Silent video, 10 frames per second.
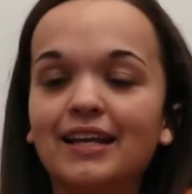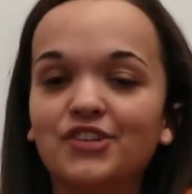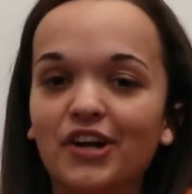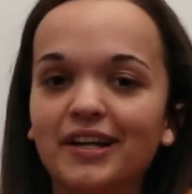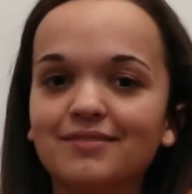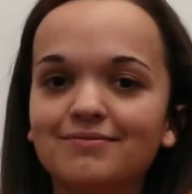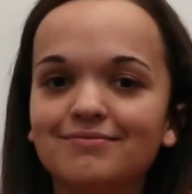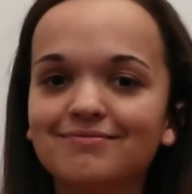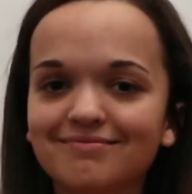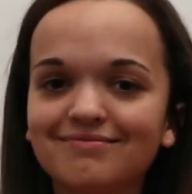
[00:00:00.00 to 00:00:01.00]
Sorry.
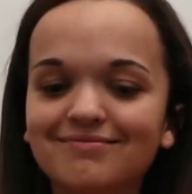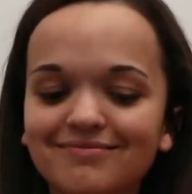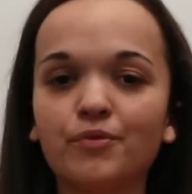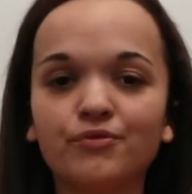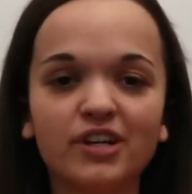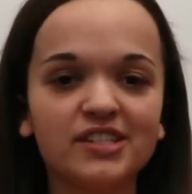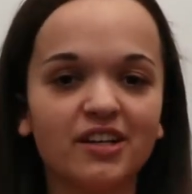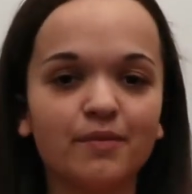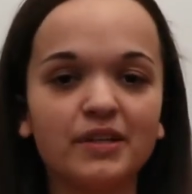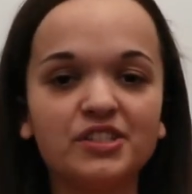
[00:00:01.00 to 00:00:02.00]
Before I
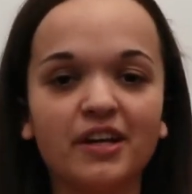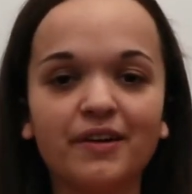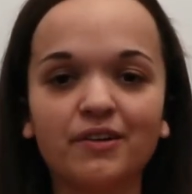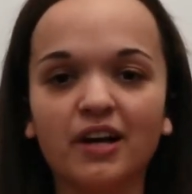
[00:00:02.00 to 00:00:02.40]
started my channel,